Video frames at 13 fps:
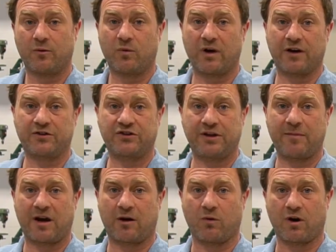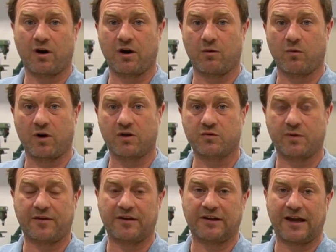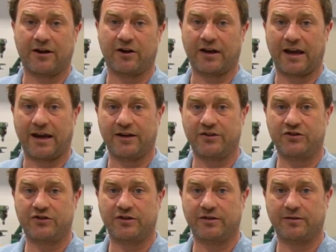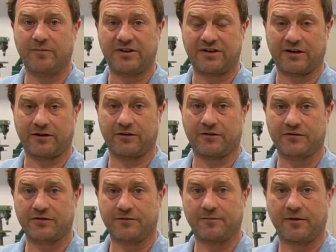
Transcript: where a sheet metal worker works with the lighter gauge materials.